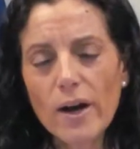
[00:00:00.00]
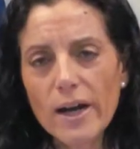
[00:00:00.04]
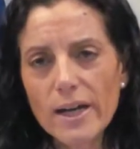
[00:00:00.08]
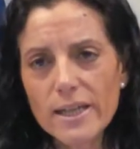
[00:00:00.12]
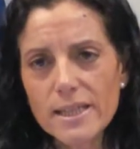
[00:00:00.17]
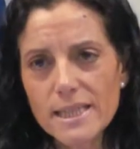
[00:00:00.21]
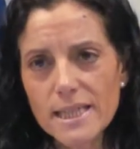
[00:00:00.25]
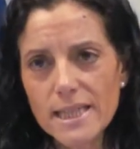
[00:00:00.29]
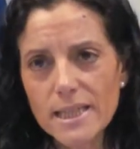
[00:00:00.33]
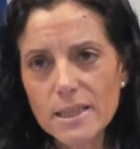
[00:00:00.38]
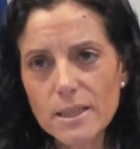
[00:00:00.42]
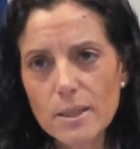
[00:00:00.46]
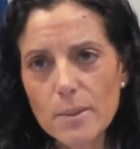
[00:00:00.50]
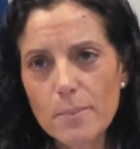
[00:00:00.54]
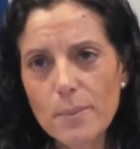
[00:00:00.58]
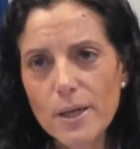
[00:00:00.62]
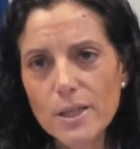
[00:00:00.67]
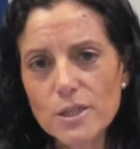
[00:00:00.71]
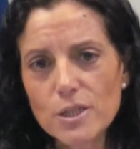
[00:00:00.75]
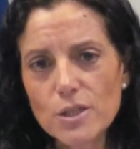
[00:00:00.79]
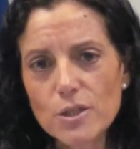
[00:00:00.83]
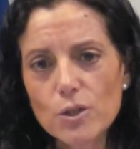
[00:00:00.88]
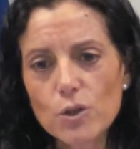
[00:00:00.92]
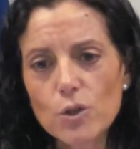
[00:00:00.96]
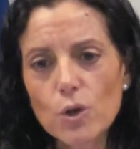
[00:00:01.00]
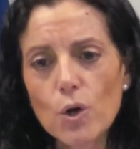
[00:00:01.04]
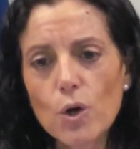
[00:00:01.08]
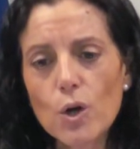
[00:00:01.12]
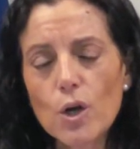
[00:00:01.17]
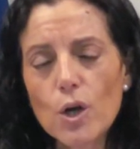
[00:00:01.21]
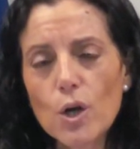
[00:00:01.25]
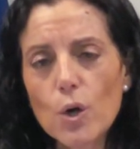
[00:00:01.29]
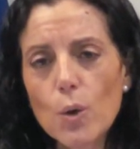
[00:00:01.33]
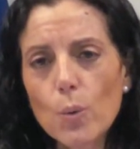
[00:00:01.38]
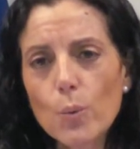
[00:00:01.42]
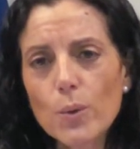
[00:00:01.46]
law and in the budget law,
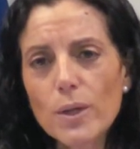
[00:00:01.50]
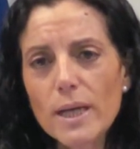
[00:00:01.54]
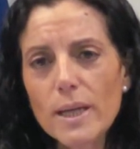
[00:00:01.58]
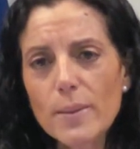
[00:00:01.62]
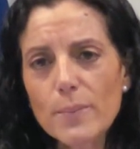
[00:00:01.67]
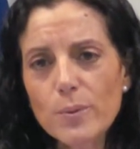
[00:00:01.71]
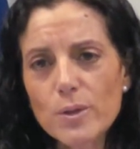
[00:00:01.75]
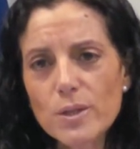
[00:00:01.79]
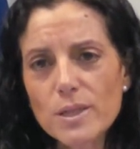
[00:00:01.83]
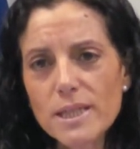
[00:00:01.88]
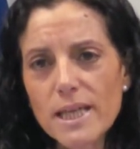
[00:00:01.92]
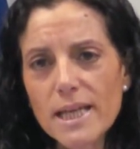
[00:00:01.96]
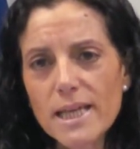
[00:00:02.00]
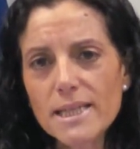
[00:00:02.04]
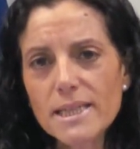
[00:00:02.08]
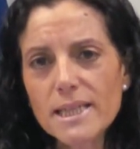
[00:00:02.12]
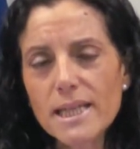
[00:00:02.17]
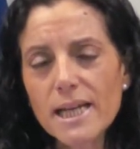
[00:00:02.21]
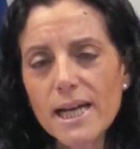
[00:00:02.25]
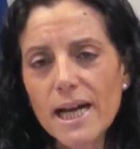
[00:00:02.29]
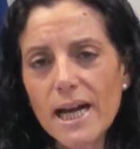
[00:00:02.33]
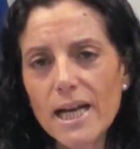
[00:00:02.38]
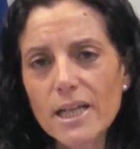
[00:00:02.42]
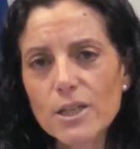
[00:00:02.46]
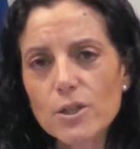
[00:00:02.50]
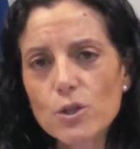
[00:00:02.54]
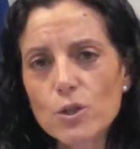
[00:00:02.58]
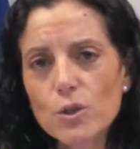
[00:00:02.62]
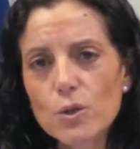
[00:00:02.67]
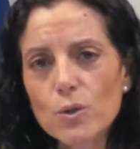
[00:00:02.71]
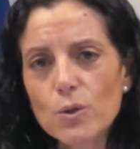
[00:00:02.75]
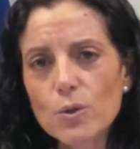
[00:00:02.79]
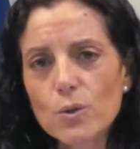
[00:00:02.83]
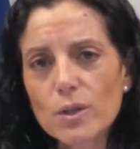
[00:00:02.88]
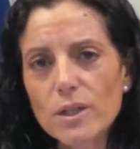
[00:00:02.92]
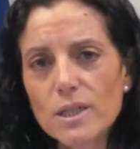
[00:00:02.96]
we are presenting a
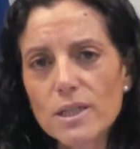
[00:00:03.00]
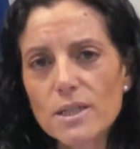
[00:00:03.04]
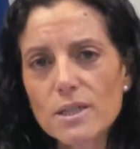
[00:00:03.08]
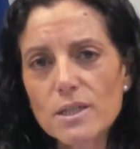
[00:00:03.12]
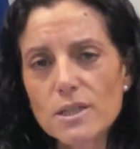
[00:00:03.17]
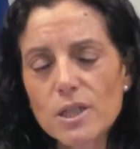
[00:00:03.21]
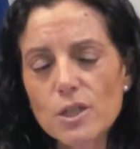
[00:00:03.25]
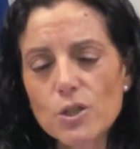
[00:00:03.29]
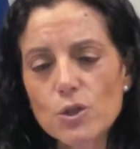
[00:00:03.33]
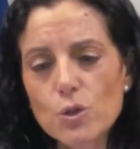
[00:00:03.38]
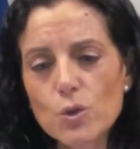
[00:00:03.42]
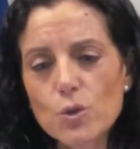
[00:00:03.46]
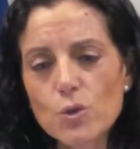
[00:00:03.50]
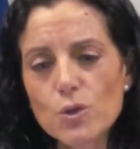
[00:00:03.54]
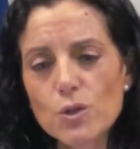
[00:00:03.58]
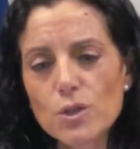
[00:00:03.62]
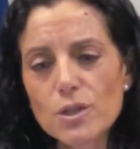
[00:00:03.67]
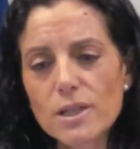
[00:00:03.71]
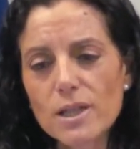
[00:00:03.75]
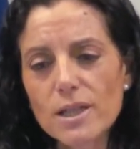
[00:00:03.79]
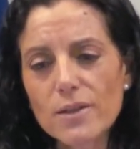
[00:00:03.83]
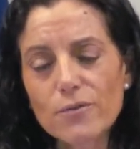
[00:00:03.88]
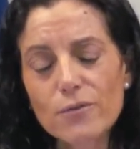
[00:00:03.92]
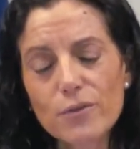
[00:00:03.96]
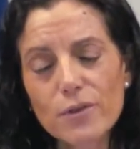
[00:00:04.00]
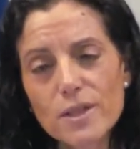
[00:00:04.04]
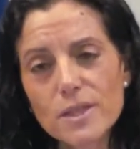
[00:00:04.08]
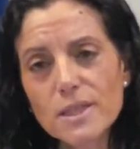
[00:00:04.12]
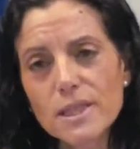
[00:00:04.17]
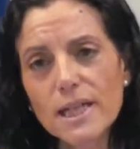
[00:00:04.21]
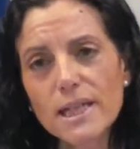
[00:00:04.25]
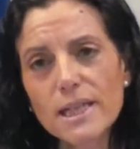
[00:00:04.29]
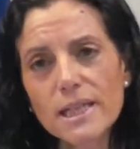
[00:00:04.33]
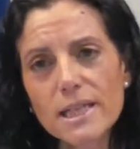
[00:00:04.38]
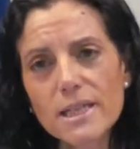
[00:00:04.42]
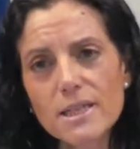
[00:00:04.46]
new institutional
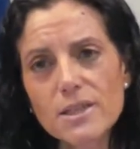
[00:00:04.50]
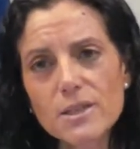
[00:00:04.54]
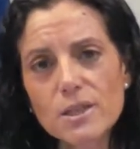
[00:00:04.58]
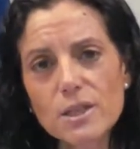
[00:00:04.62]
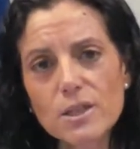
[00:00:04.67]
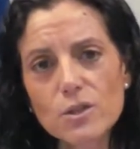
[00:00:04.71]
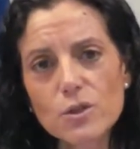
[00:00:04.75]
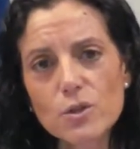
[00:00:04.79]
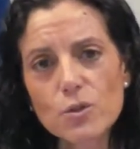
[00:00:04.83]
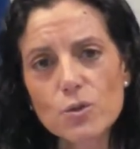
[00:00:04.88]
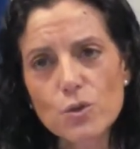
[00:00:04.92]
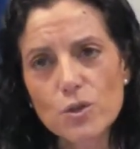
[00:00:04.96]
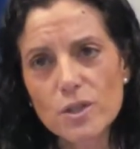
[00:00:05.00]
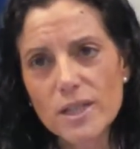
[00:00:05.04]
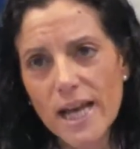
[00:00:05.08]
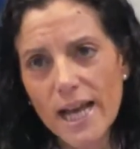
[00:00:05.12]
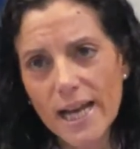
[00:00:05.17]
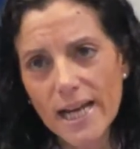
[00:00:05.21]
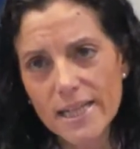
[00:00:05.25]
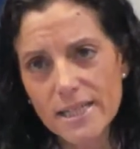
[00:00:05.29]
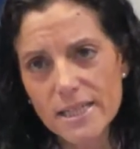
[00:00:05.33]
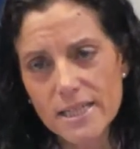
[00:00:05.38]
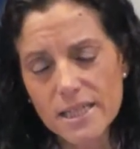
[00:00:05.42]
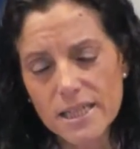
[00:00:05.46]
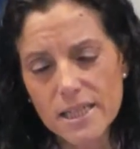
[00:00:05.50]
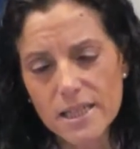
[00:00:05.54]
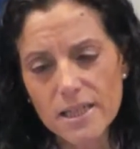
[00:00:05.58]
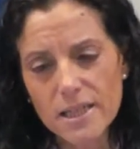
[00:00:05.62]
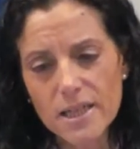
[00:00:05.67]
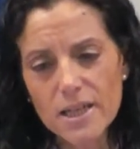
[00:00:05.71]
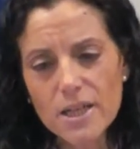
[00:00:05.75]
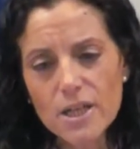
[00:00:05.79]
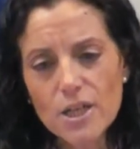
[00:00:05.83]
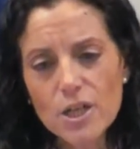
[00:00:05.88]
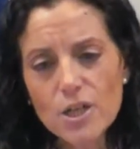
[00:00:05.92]
fiscal institutionality.